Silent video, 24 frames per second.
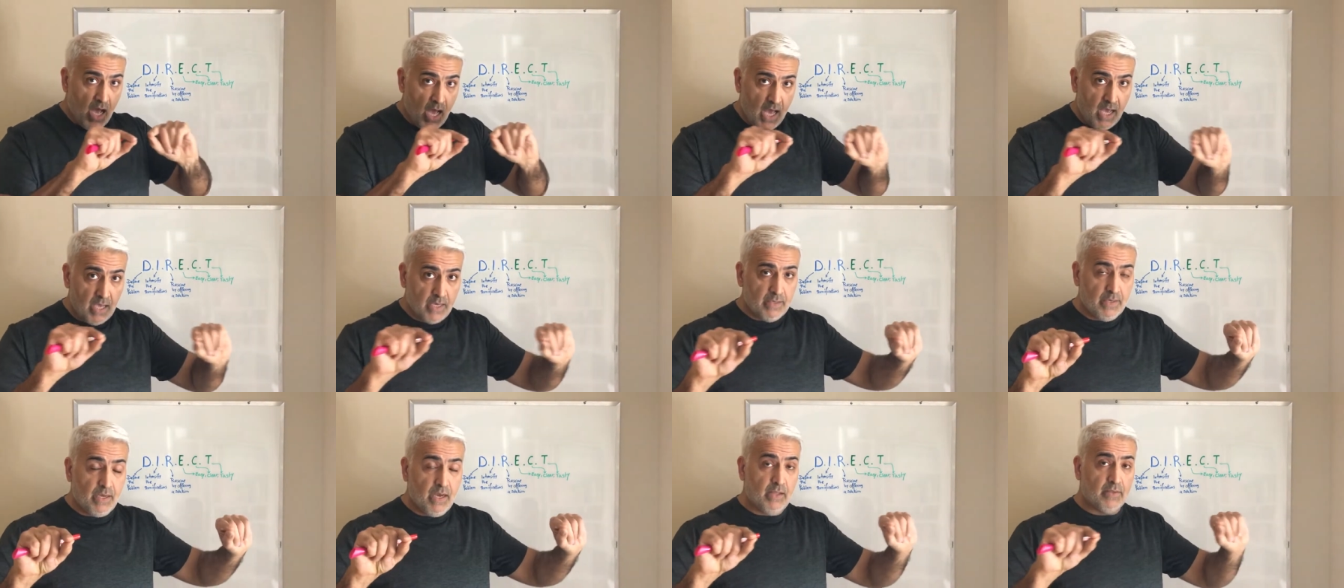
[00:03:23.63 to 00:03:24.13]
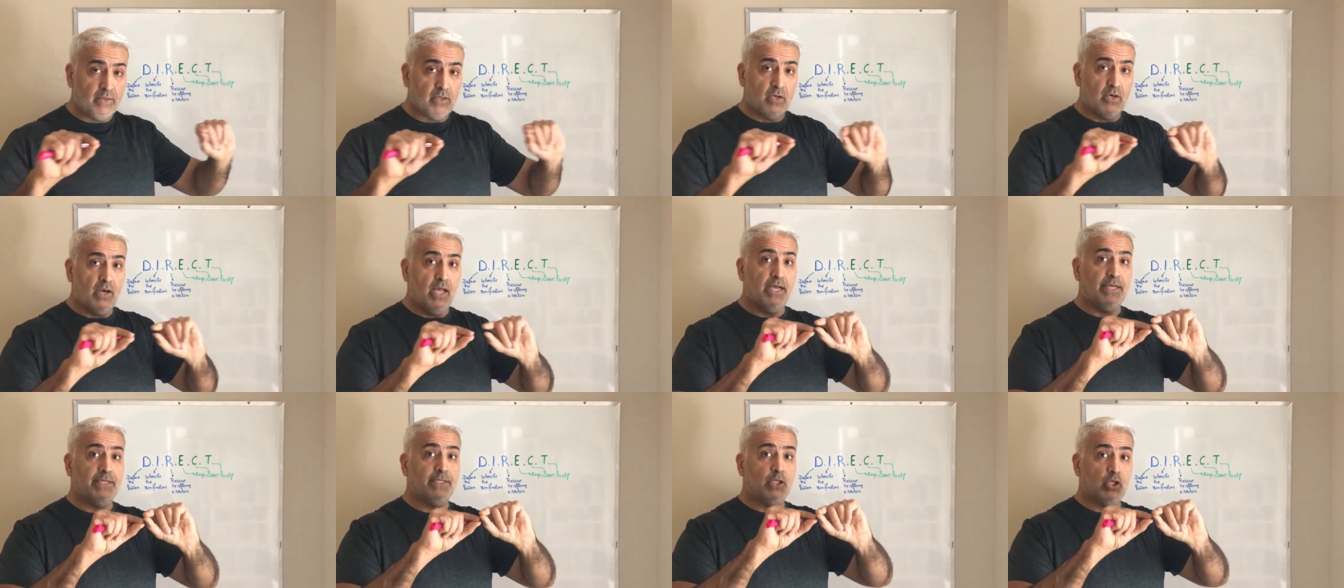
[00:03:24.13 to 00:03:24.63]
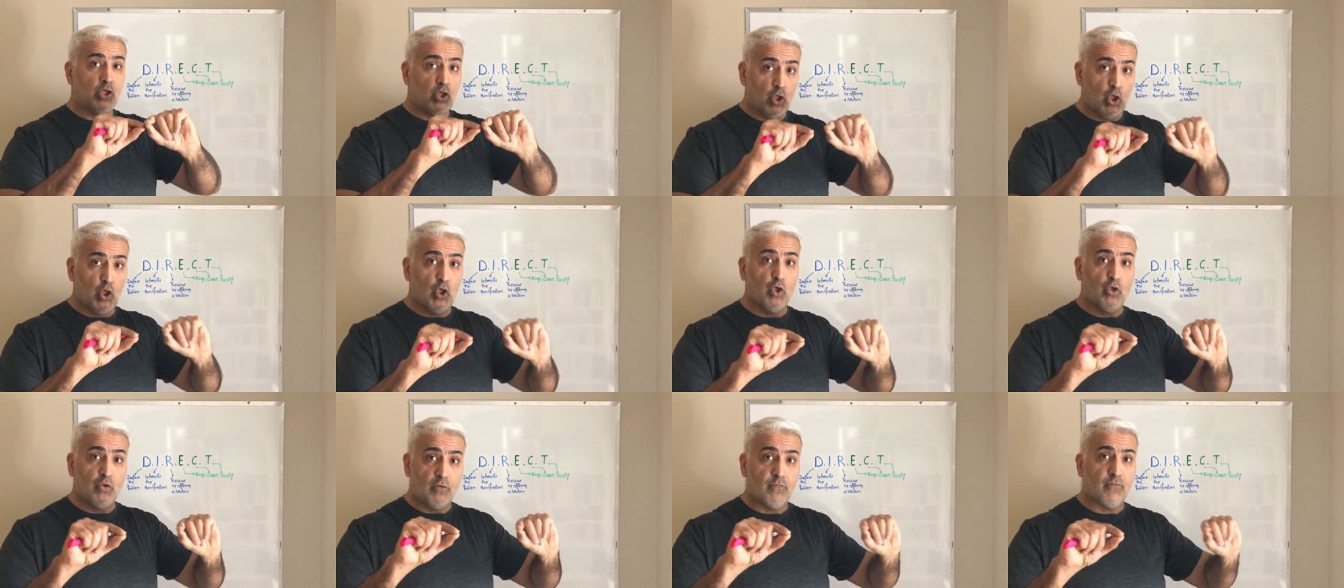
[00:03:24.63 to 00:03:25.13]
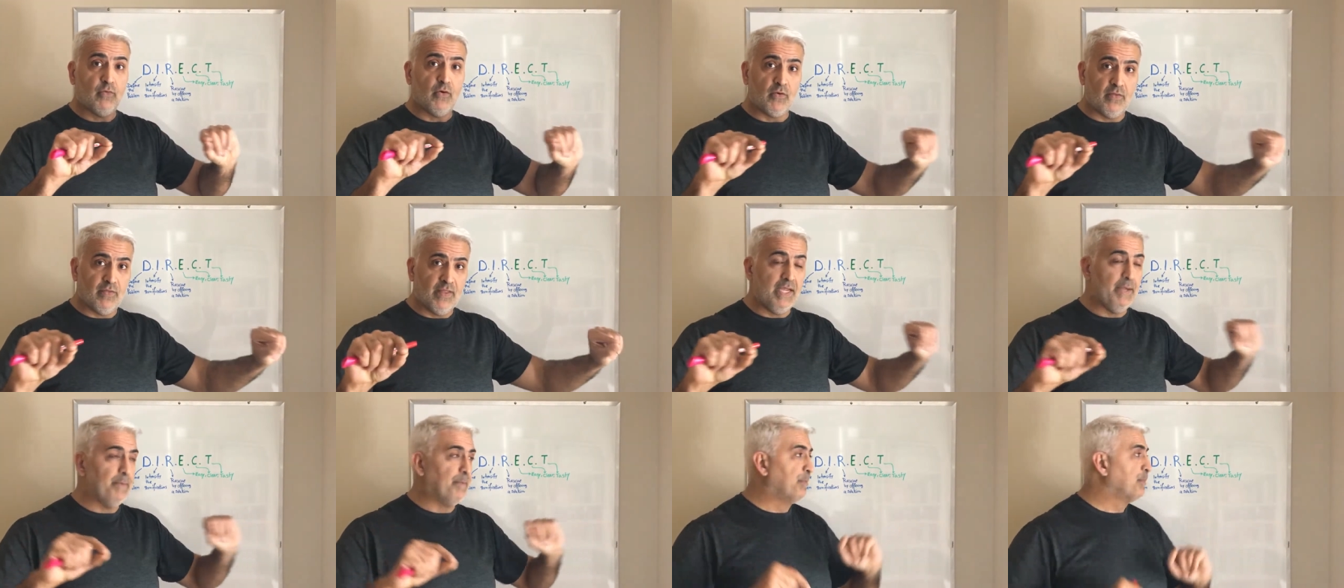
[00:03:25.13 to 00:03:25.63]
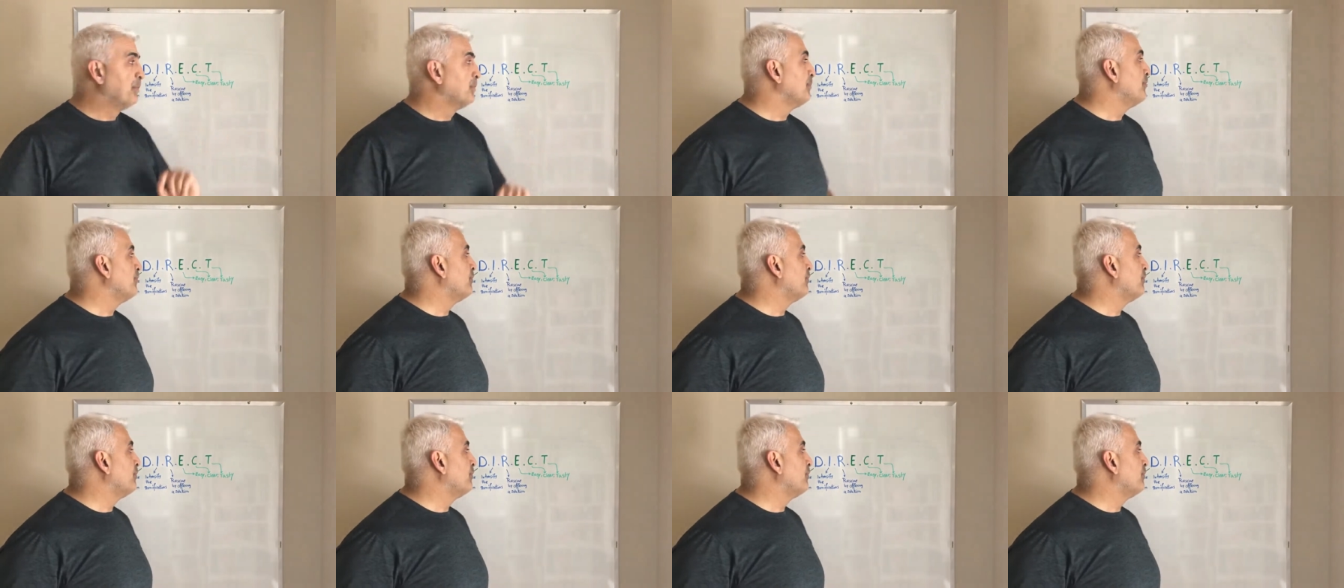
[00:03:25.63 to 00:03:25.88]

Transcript: Ha, underline good for them.